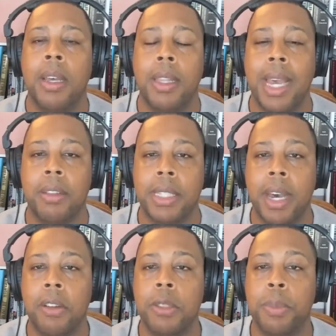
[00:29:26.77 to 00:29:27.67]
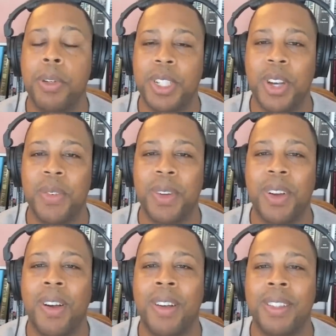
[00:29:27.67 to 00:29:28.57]
the out of towners pushing over
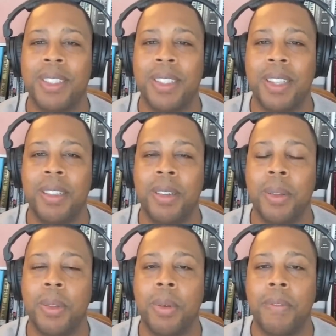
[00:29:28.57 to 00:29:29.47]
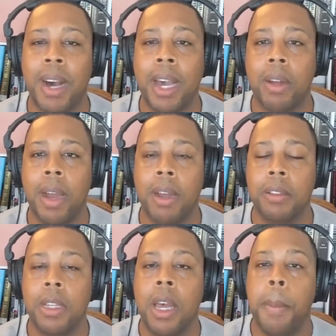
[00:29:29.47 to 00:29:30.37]
cars and, and you know throwing
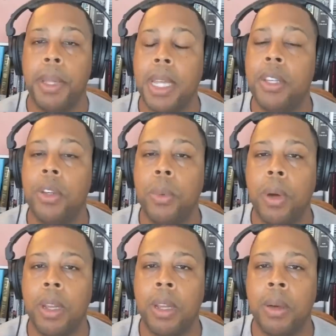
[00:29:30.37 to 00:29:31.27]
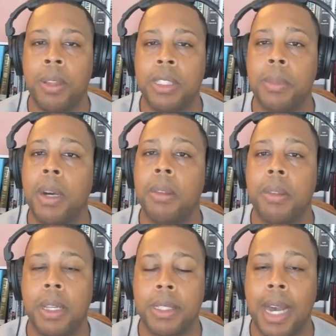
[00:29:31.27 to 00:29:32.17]
firecrackers, but they do want to know there's some
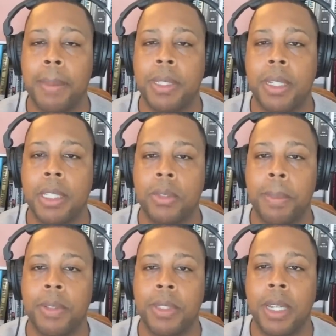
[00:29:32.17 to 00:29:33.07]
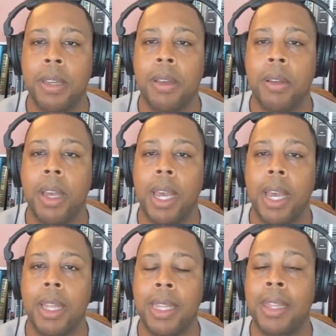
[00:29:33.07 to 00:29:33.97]
other things Cop City is representing
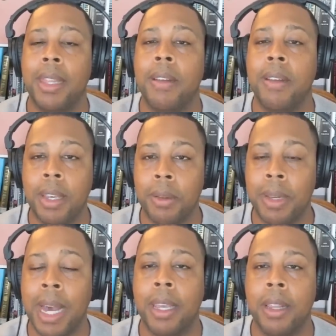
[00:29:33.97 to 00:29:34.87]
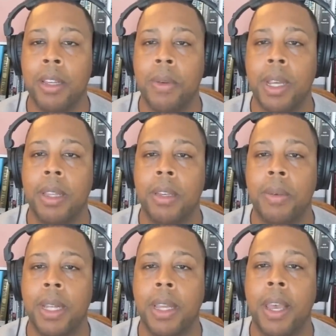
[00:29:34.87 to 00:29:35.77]
that they're either not getting directly in
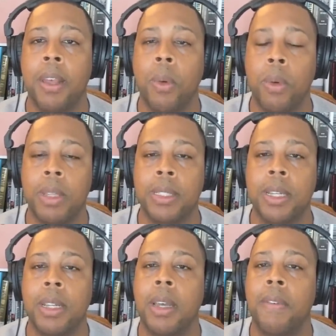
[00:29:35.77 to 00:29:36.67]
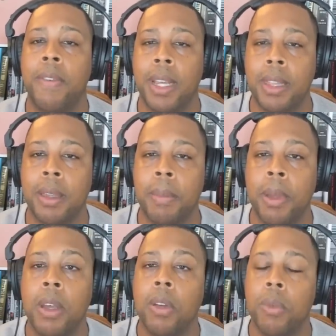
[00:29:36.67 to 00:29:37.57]
direct aid or that's going to affect
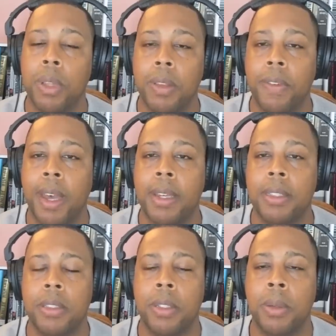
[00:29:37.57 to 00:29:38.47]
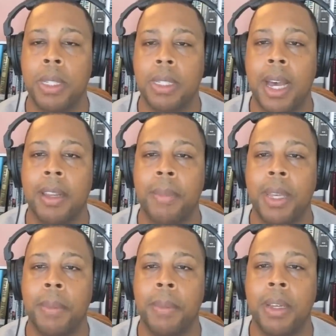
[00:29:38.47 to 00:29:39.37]
them really fast. So it's kind of
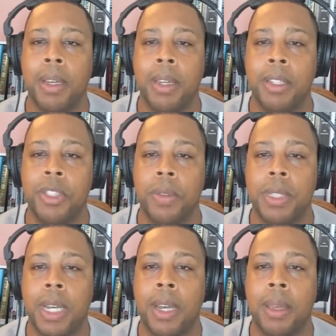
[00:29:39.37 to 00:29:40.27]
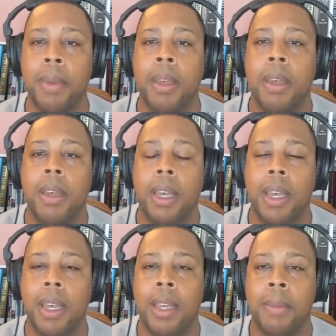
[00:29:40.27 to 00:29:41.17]
become a, issue of time
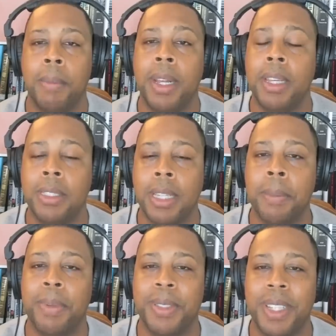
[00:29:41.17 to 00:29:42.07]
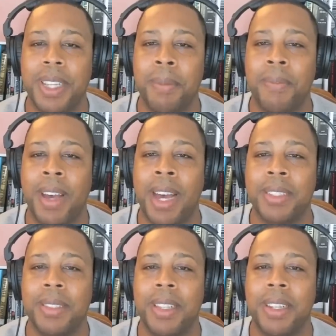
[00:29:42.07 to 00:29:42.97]
and money is like proceeding
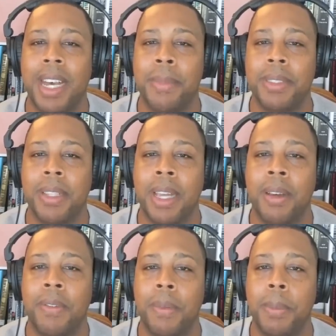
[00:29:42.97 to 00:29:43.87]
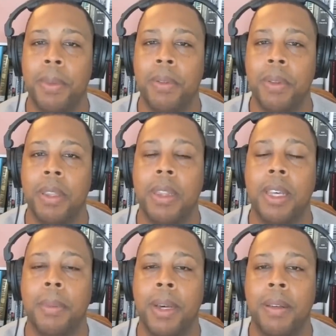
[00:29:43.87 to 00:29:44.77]
faster than the time is allowed for people to really
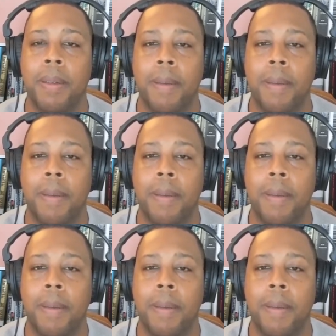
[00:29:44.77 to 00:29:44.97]
think about